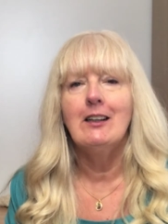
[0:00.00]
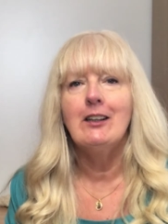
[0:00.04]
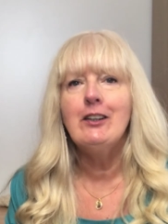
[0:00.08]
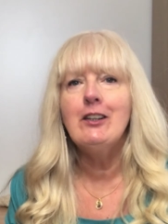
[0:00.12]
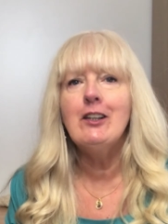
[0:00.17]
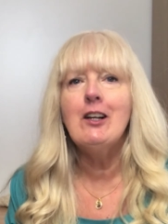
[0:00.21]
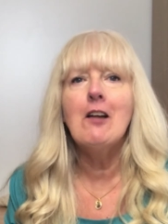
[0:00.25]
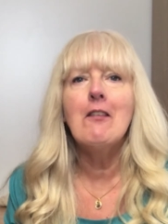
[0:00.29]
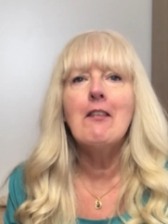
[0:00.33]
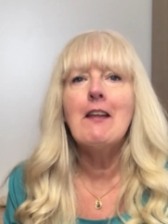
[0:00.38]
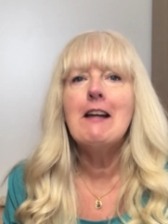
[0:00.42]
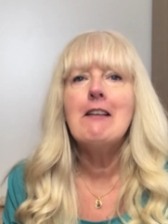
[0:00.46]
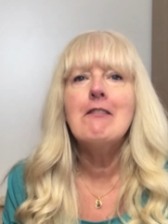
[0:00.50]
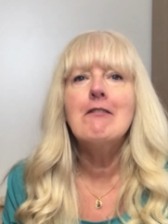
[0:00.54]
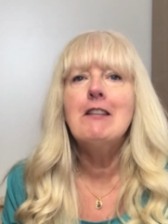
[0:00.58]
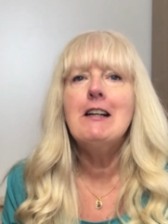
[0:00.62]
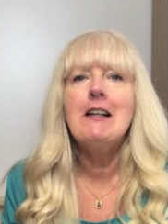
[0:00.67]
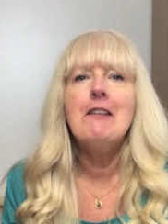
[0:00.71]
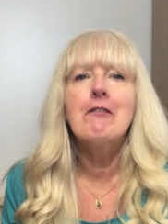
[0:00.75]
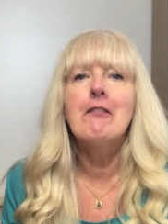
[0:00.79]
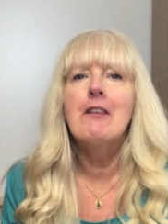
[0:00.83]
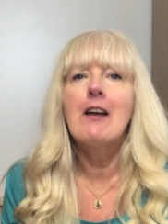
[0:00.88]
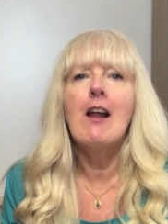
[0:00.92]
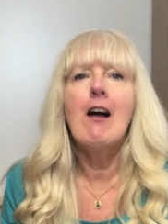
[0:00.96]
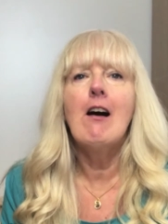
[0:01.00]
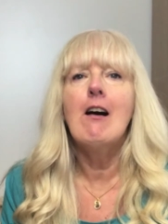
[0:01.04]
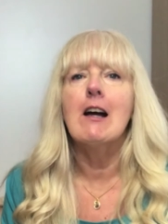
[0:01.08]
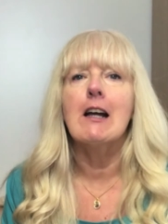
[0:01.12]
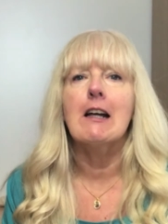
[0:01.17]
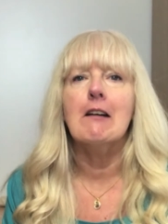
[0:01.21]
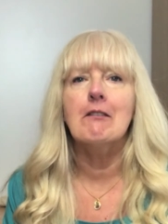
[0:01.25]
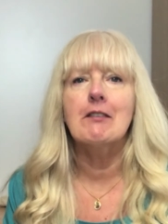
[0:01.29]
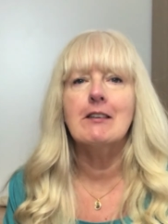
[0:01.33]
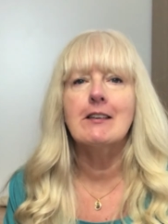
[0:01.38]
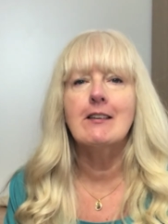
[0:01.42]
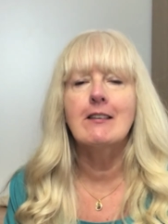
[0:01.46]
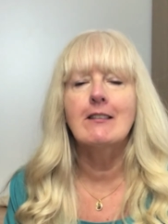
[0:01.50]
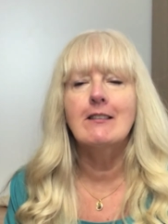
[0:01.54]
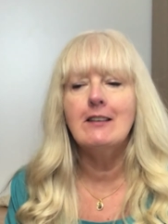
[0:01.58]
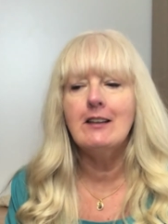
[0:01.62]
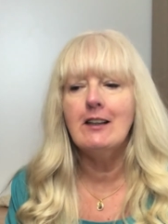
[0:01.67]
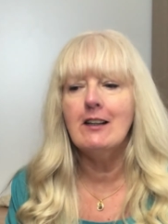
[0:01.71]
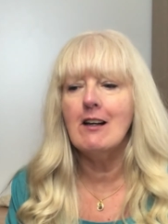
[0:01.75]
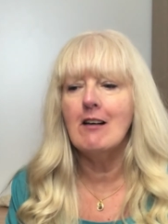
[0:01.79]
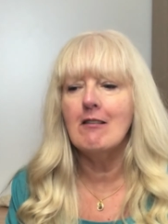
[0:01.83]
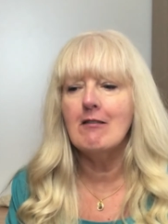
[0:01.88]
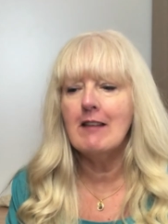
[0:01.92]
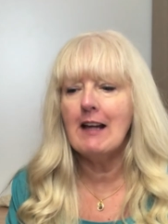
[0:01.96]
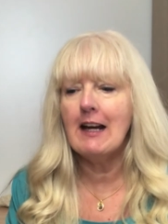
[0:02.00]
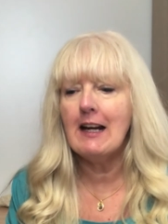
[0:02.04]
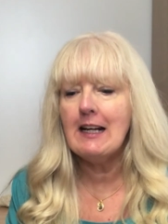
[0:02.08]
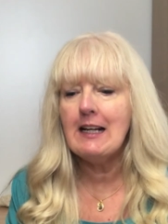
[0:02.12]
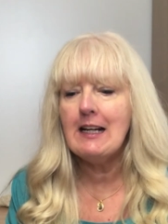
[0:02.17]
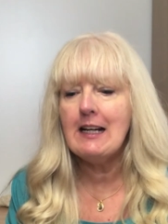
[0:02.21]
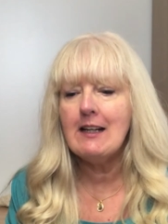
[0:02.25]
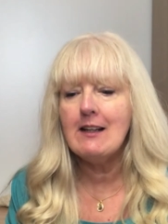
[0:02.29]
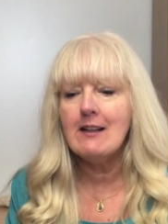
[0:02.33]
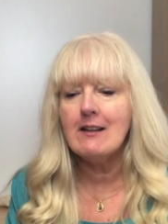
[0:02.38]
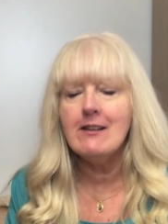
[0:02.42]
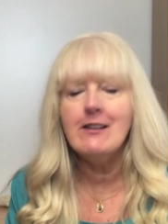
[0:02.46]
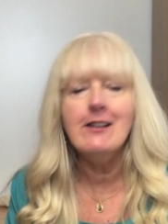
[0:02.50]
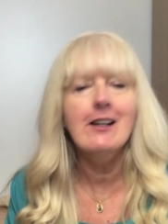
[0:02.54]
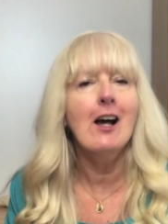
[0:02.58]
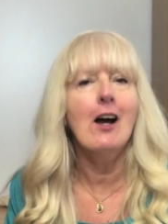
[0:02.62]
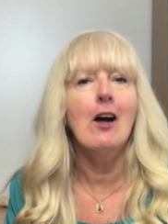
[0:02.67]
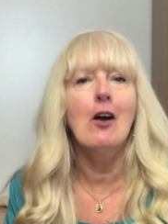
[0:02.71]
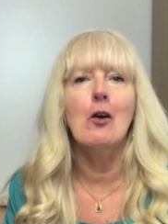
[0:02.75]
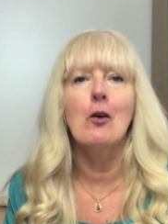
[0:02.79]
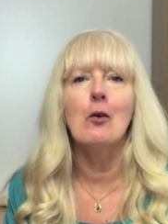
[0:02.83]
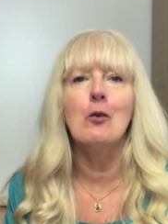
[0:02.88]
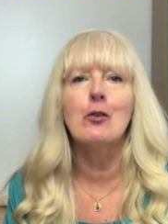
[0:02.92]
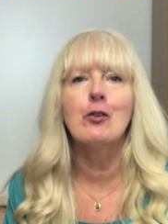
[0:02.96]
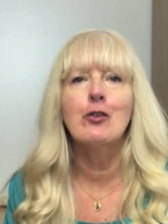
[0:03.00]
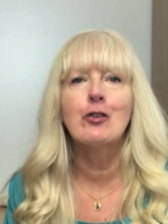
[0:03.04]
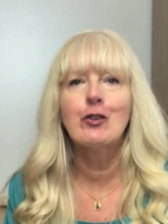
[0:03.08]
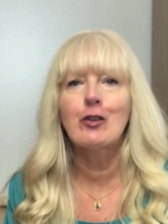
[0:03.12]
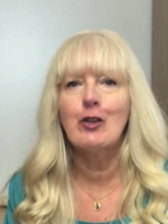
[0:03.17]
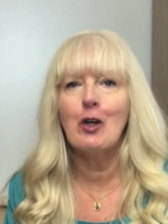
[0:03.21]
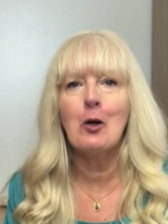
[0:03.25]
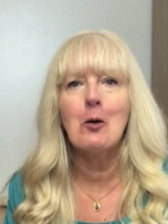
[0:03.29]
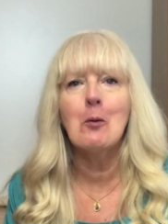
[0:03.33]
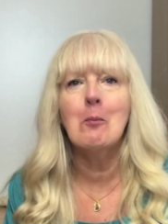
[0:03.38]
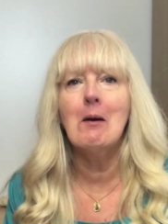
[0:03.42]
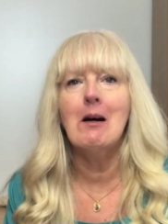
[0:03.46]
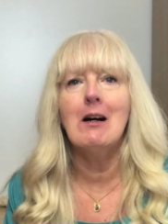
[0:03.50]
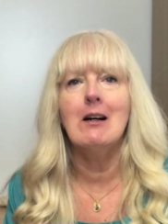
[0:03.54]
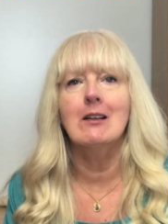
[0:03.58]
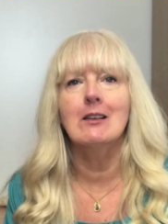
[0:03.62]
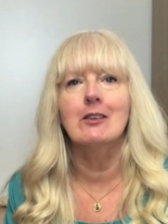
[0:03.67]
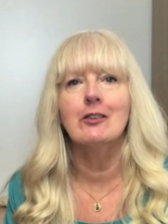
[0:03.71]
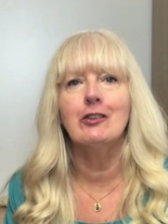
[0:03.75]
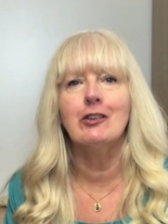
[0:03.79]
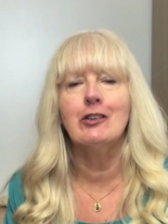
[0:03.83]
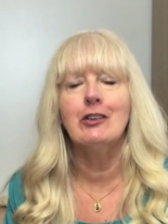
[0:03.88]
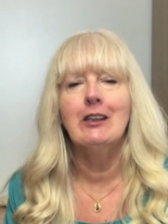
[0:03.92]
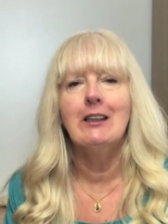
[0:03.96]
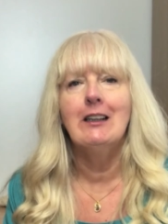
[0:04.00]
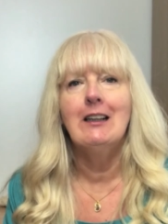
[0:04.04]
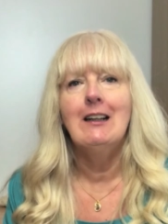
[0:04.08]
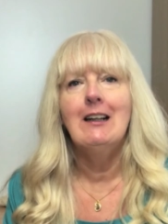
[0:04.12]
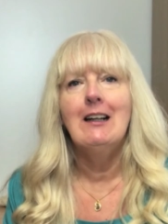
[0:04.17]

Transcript: You know, they've lived lives, you know, they know so much.